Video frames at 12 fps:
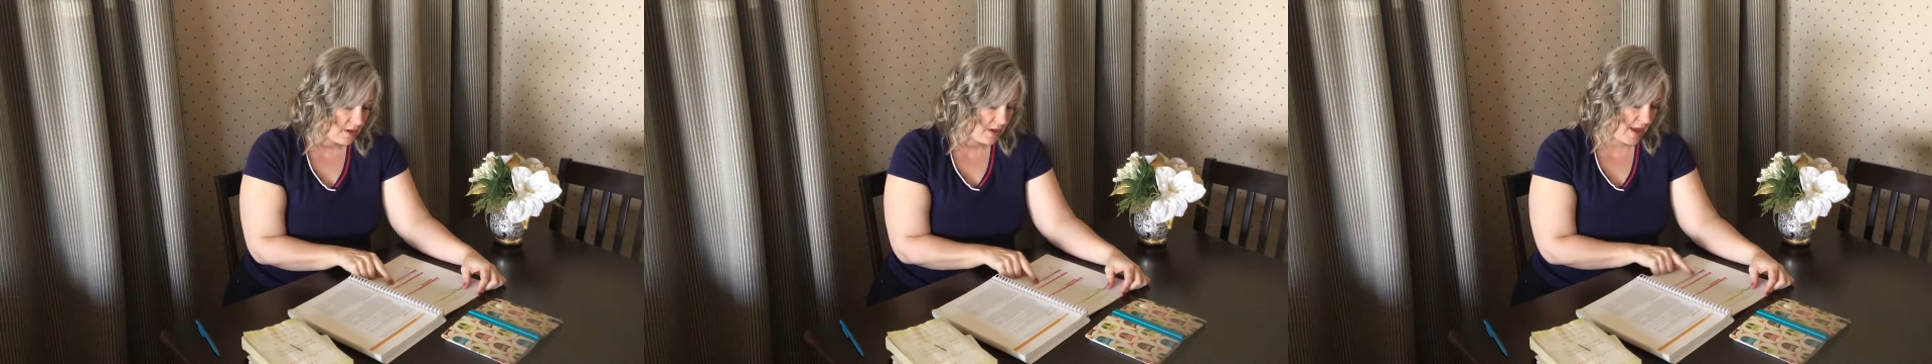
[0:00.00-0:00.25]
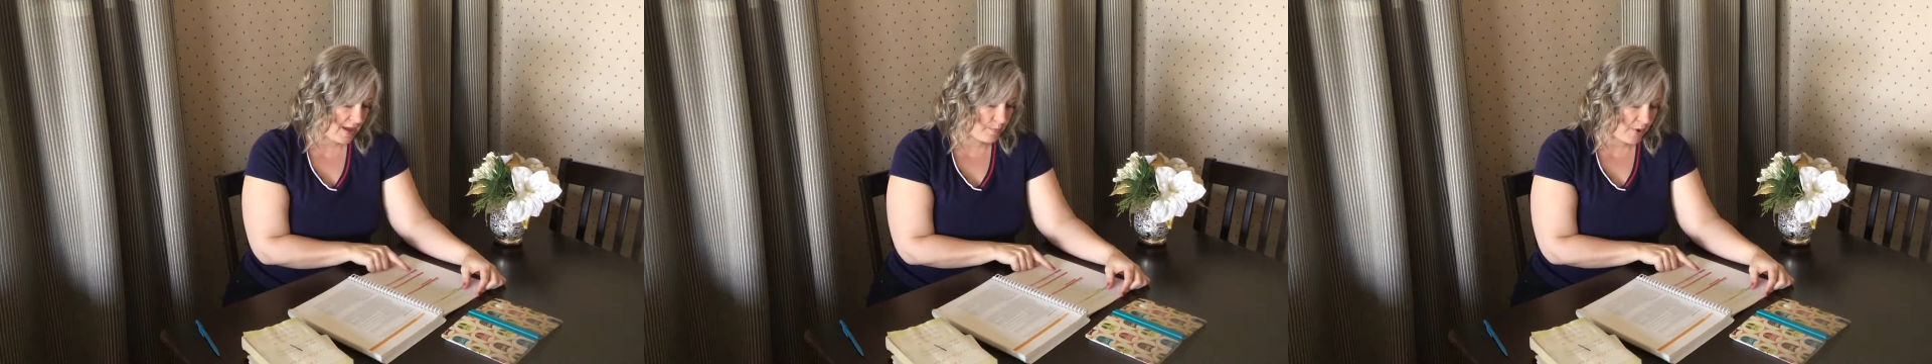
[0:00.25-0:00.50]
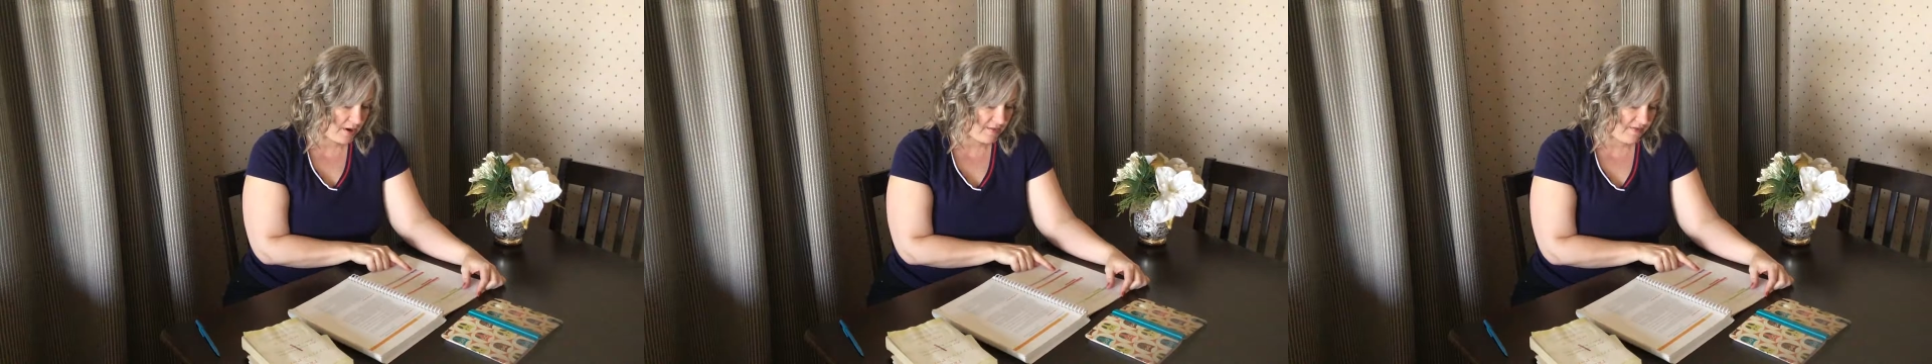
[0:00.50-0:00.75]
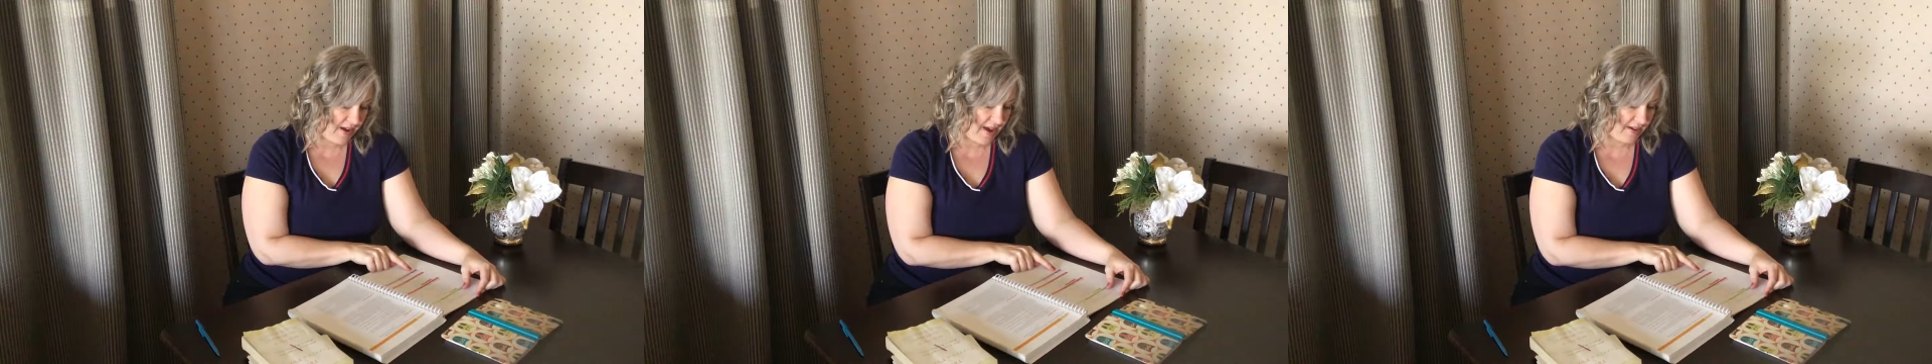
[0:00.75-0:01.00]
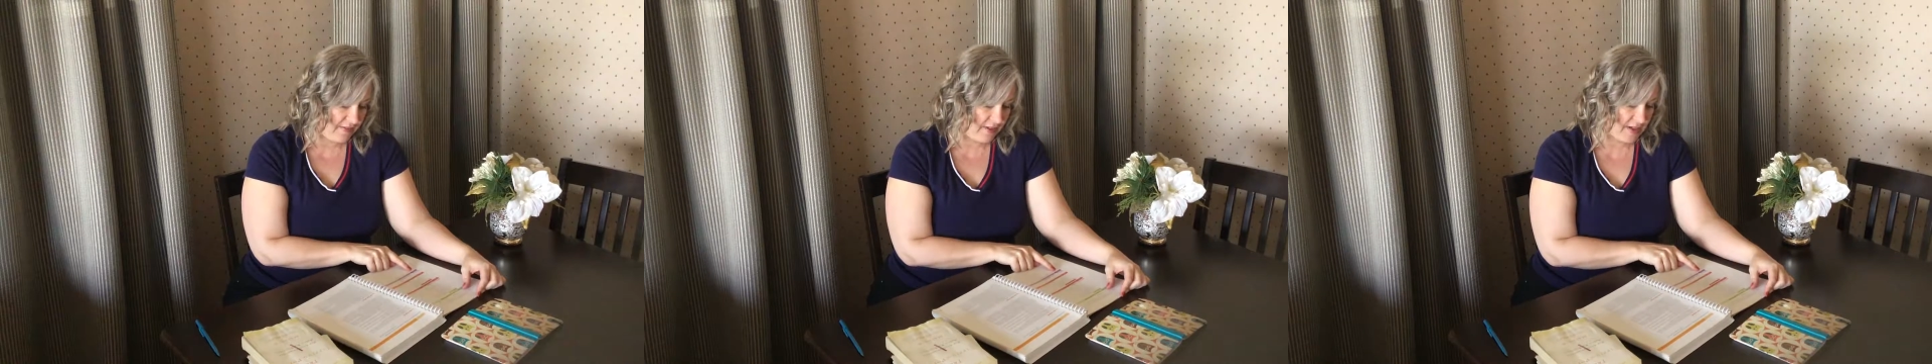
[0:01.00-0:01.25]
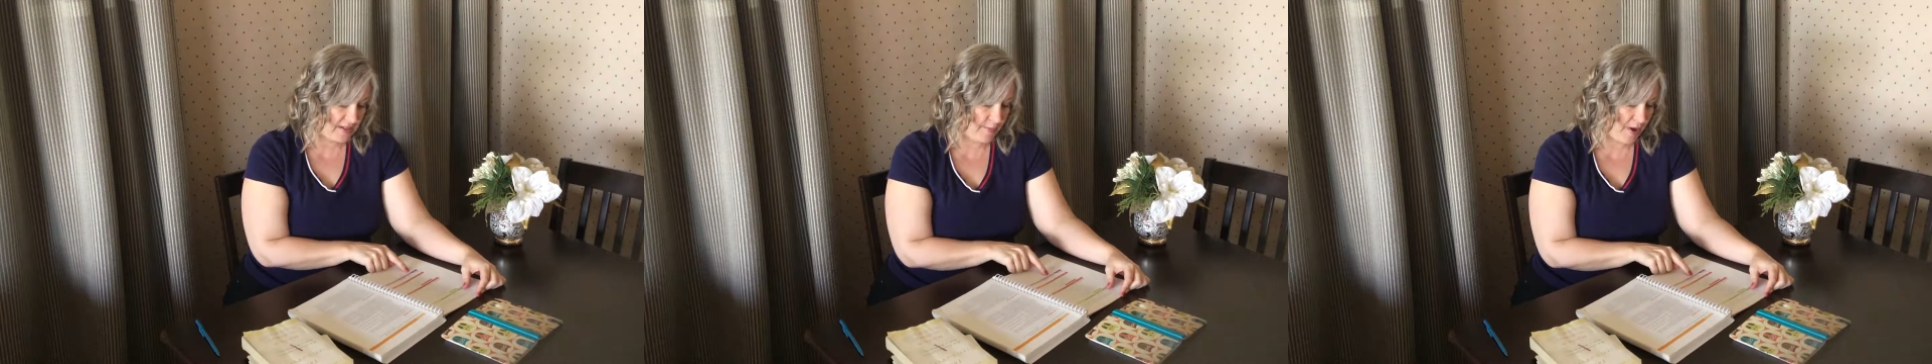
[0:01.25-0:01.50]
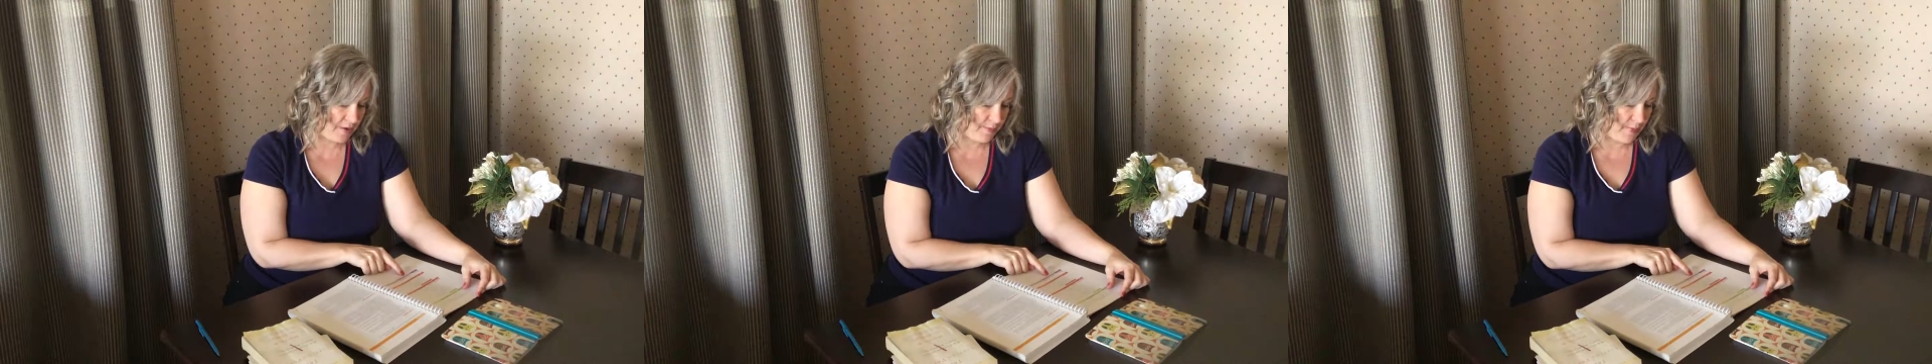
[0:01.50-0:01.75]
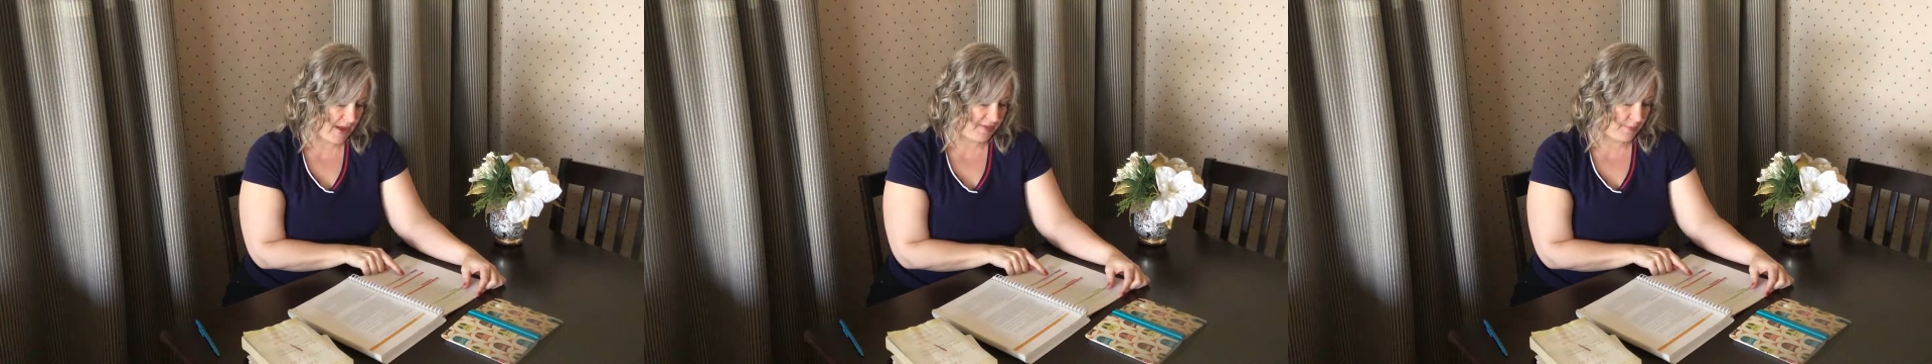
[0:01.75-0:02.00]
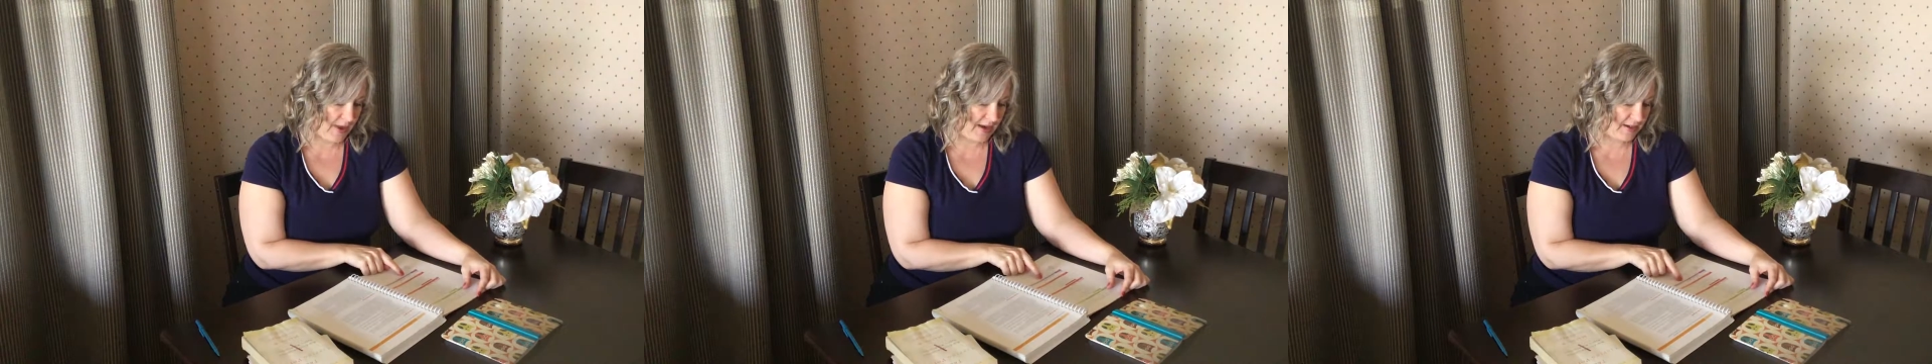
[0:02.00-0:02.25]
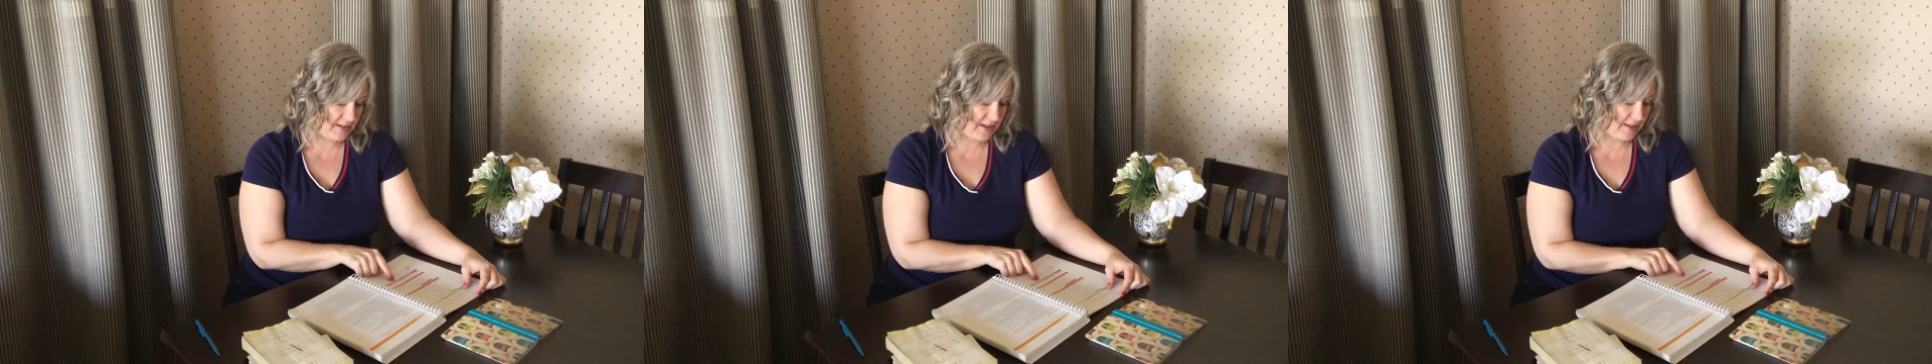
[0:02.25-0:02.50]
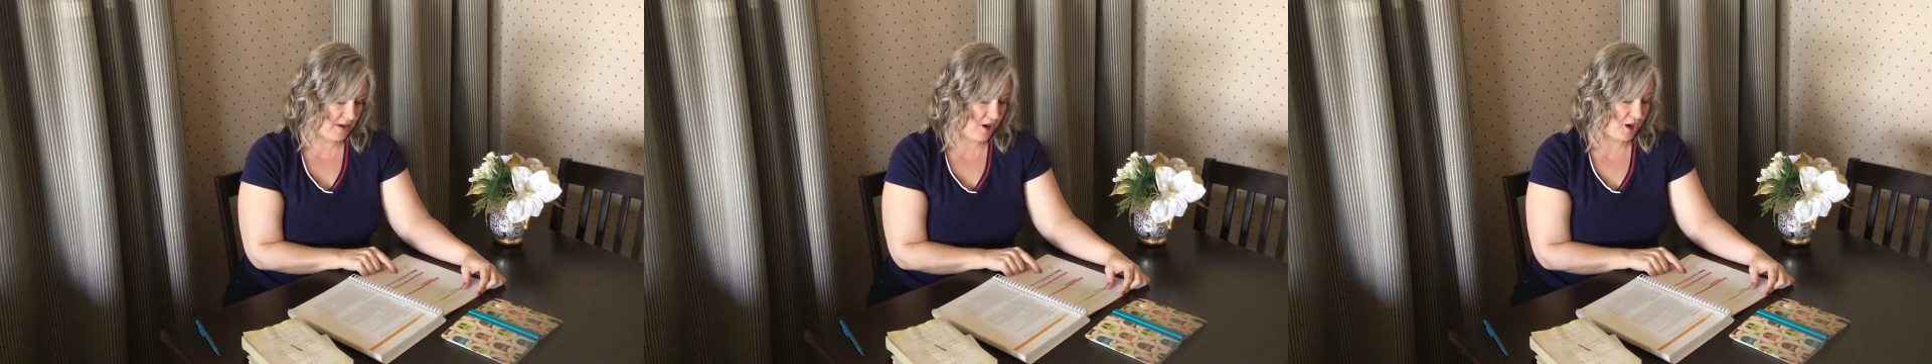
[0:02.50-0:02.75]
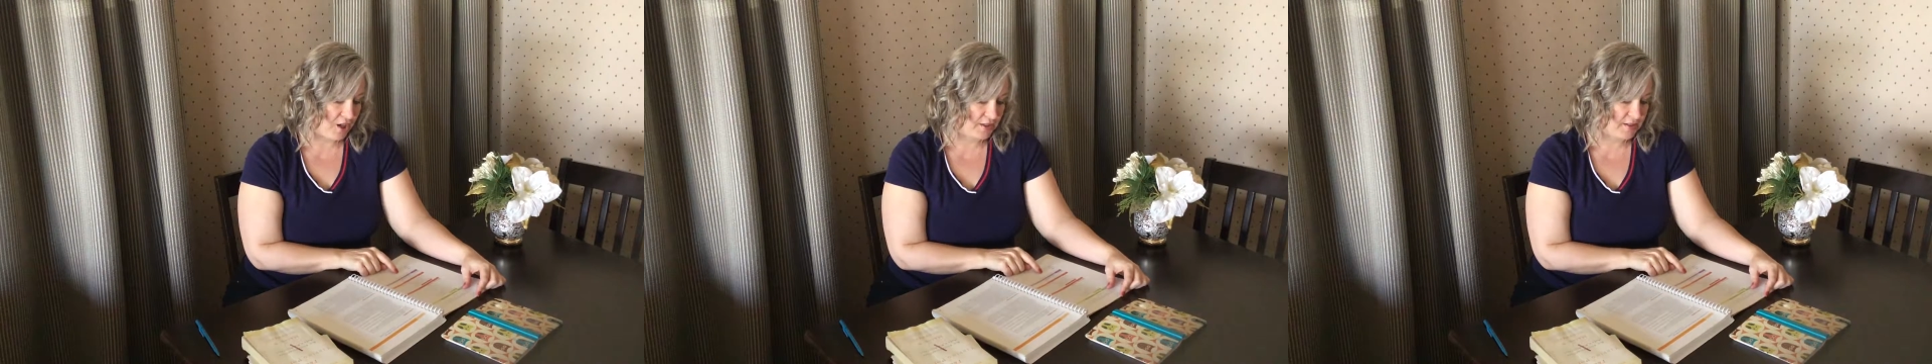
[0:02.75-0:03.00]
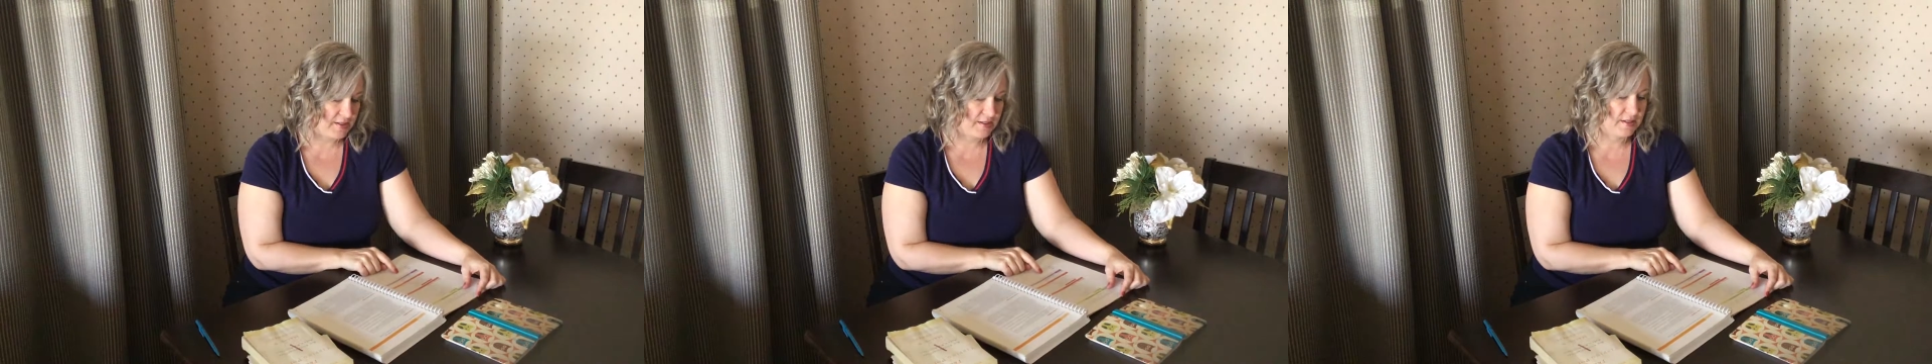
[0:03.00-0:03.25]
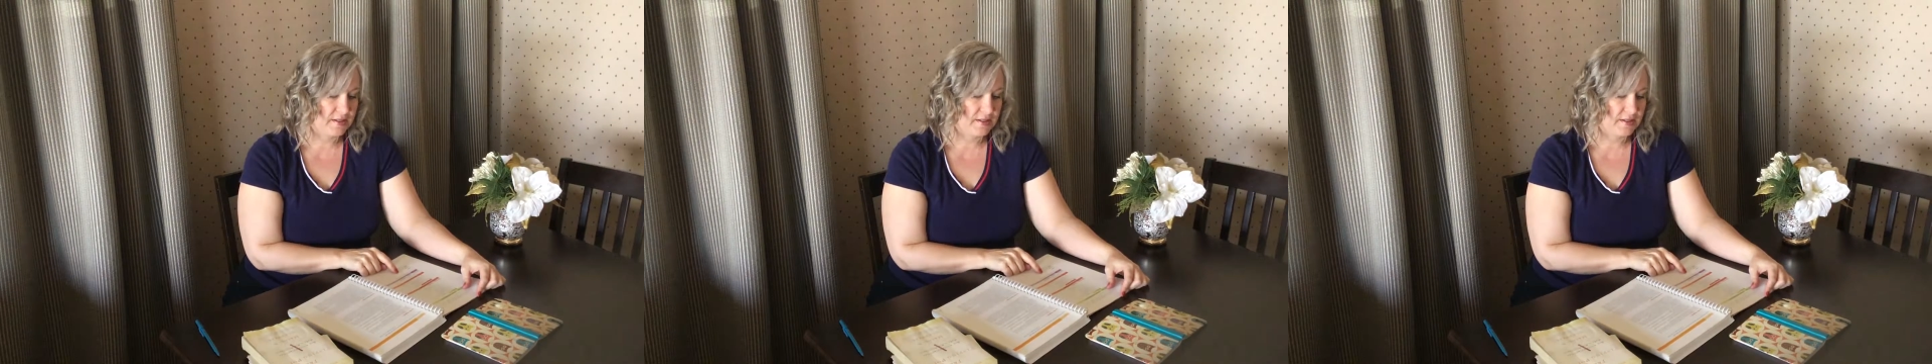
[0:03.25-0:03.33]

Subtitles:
And part 5 is about mathematics and the arts.